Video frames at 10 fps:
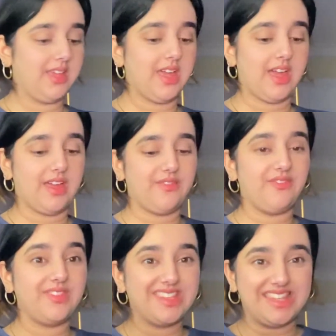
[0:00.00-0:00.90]

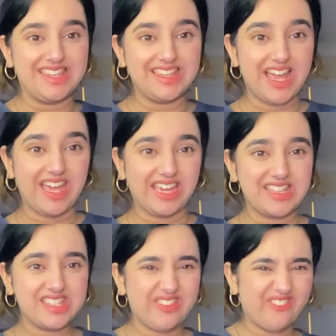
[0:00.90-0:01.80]
I
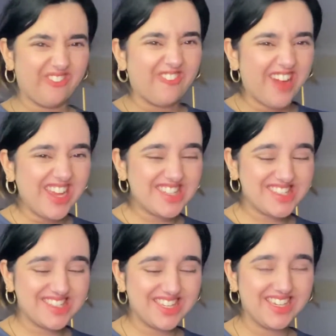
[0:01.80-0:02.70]
got some rice,